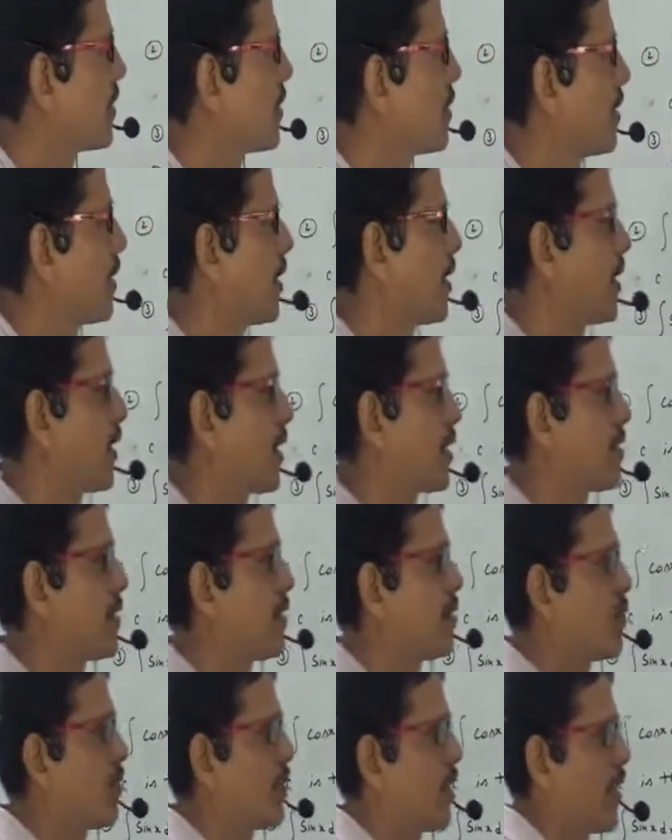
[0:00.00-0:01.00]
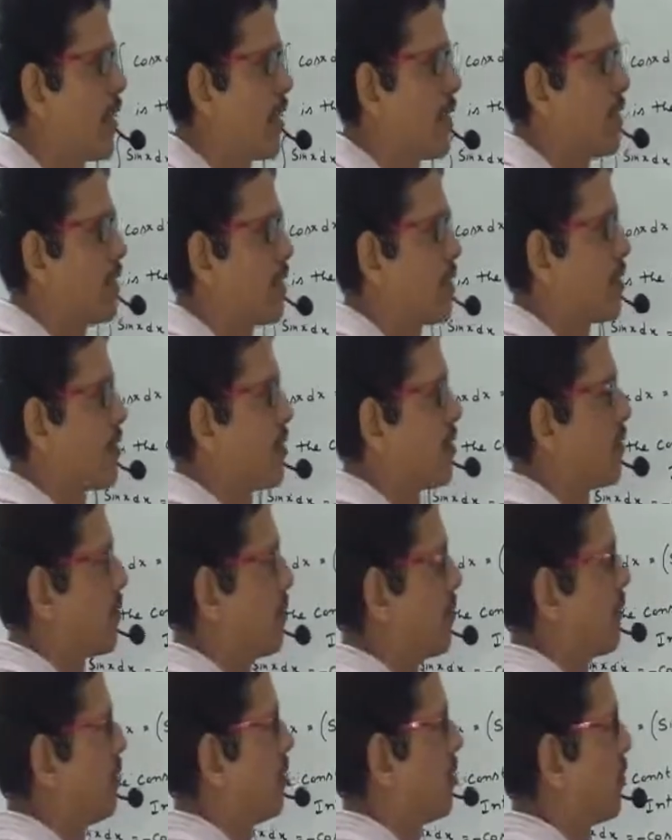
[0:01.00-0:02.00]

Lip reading: is secant x into tan x.